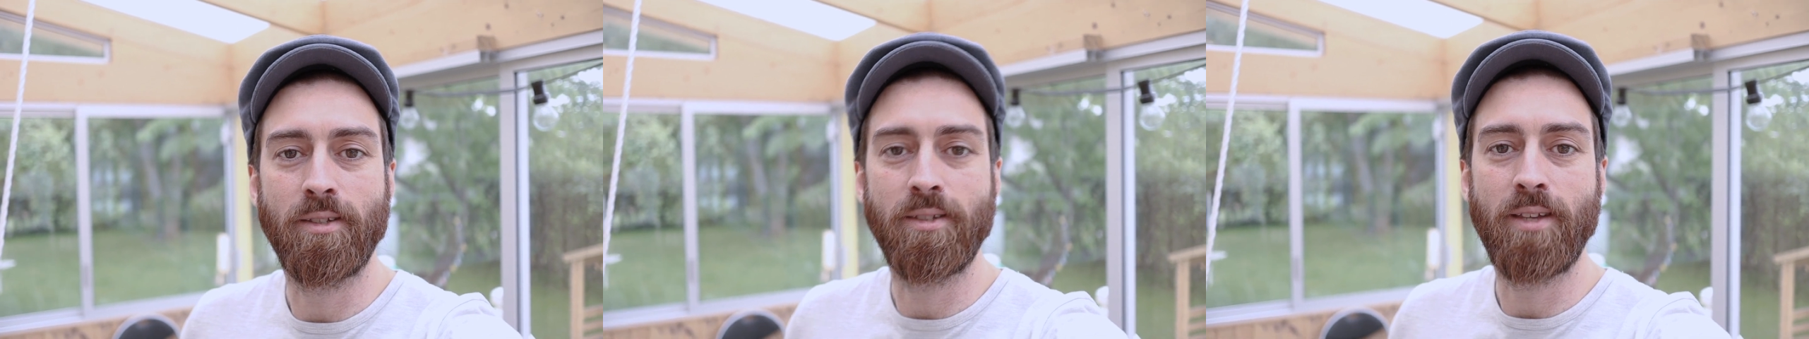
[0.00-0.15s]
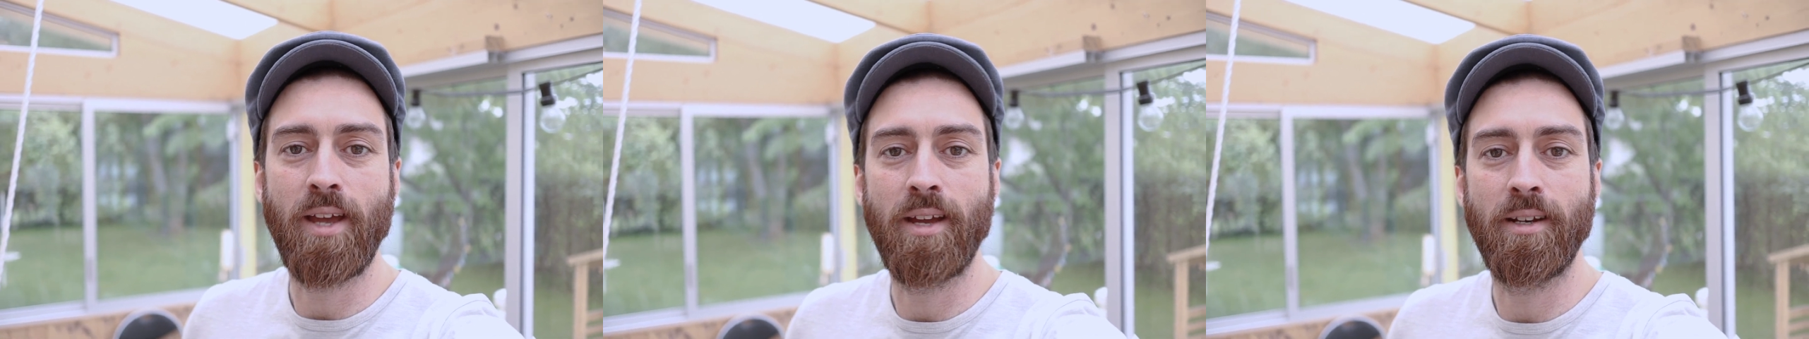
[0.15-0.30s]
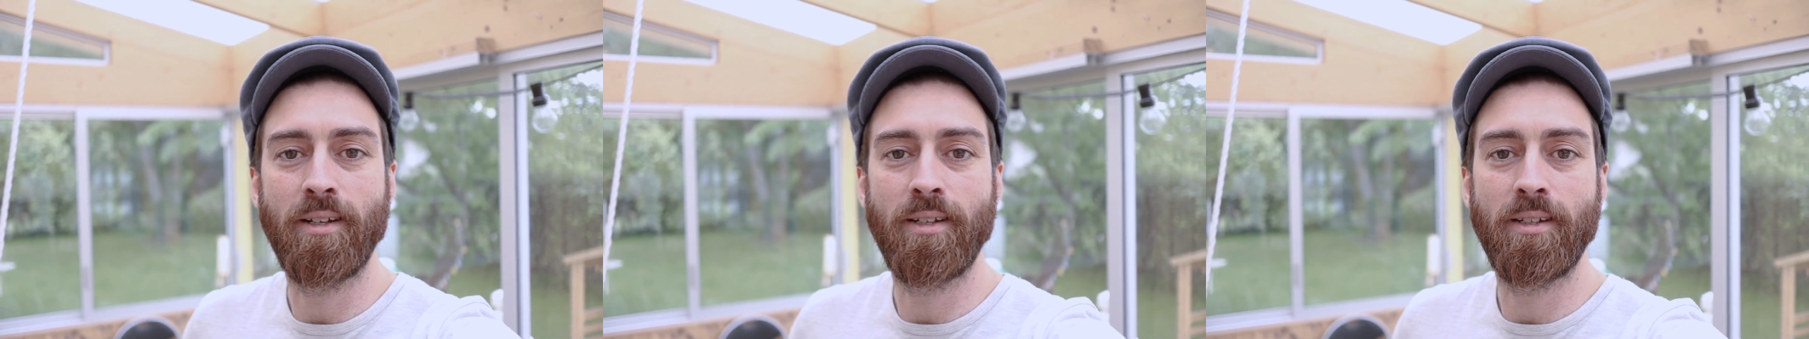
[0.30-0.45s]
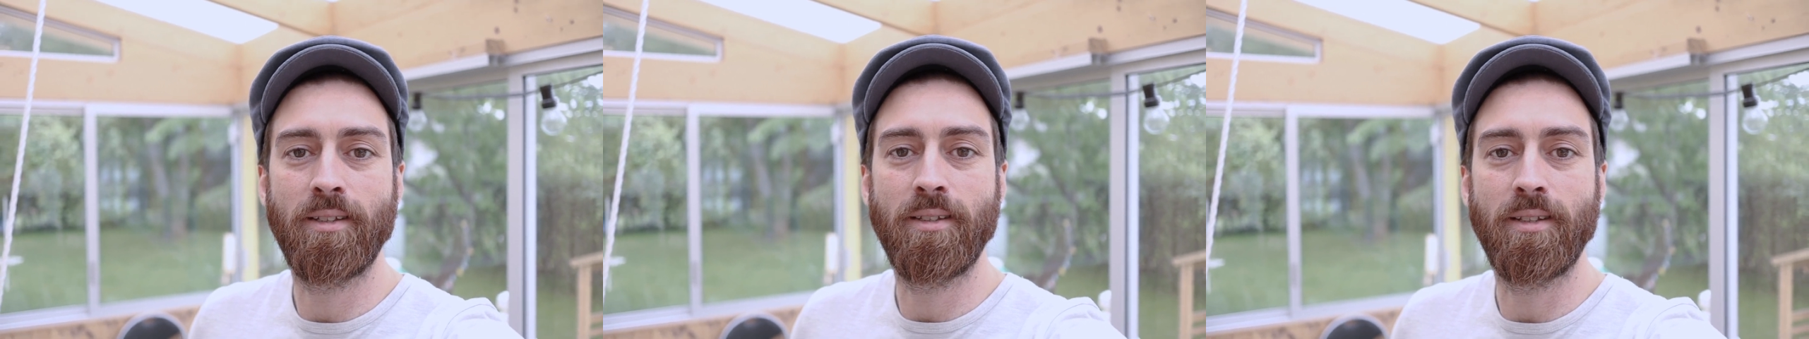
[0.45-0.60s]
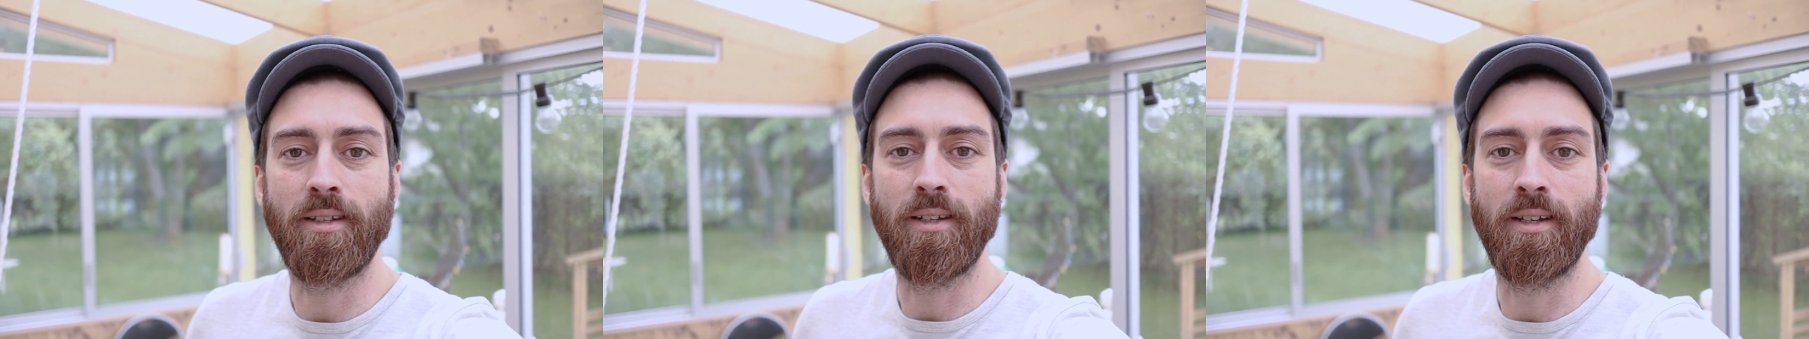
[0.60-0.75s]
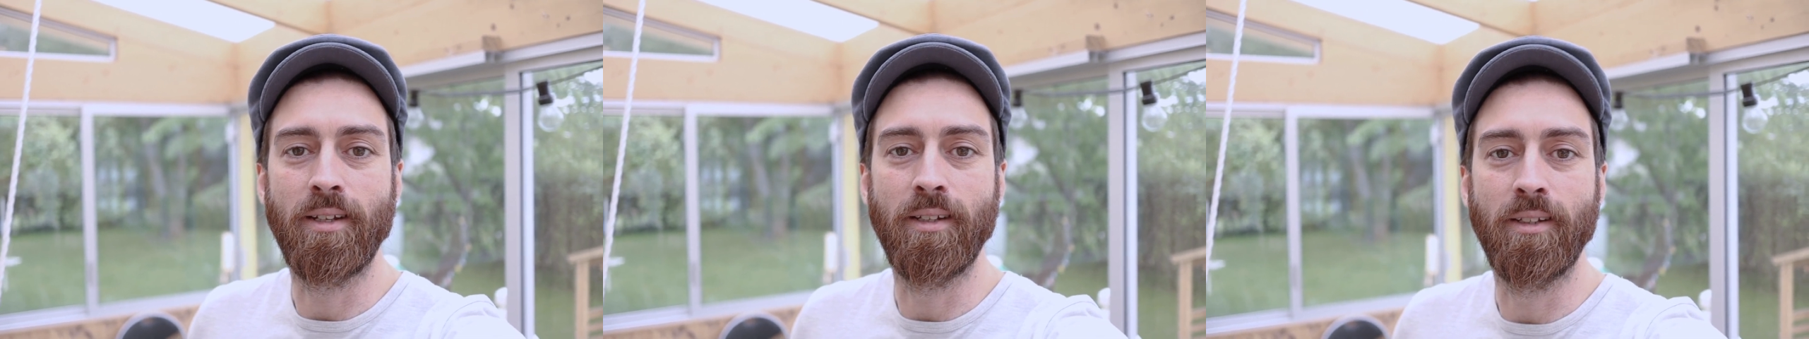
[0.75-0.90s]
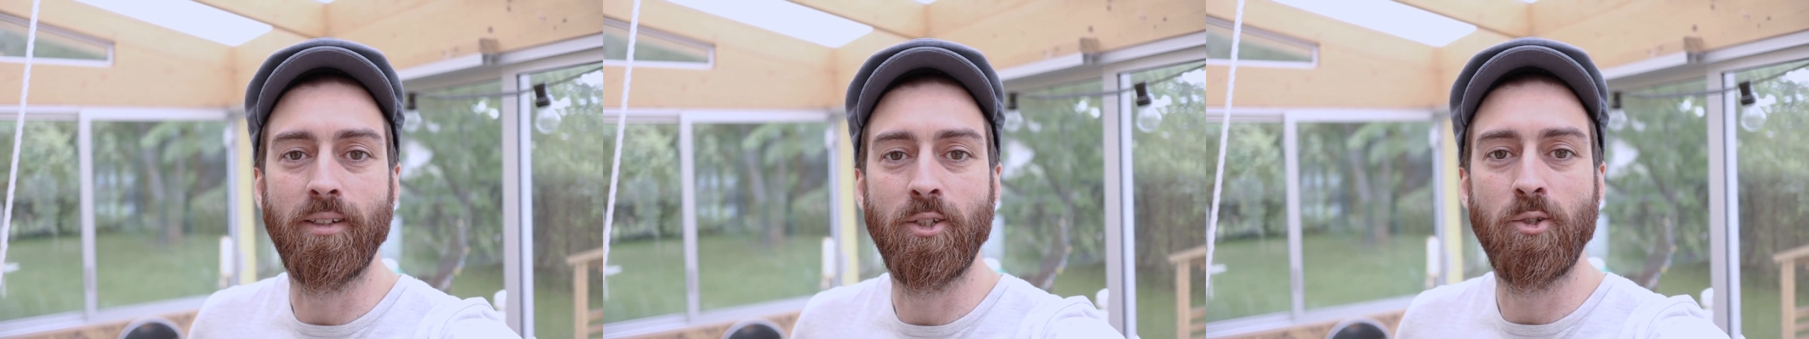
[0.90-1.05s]
sand it
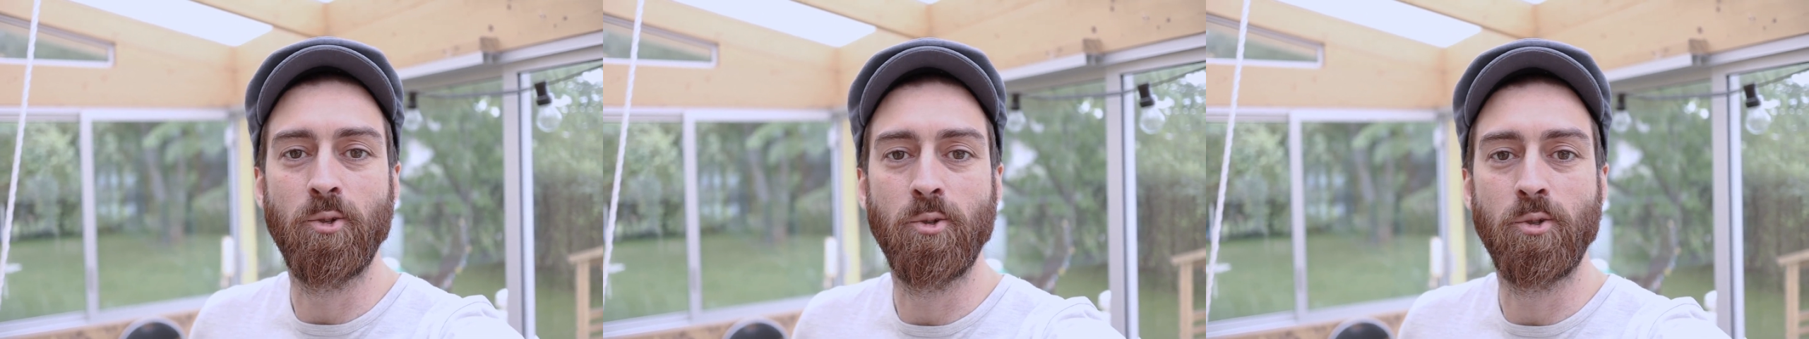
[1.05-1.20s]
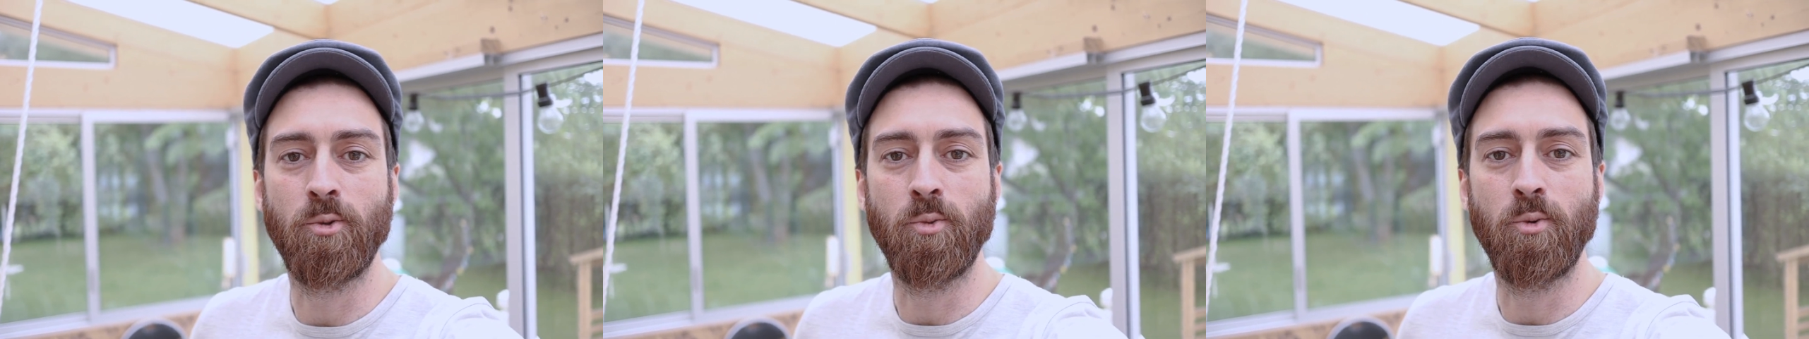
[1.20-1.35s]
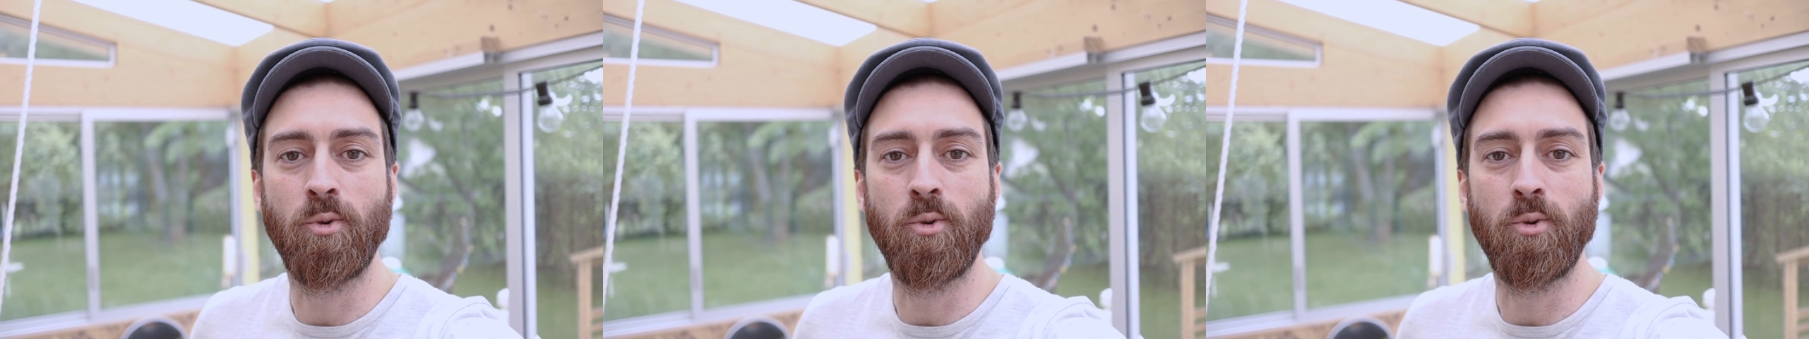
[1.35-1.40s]
and use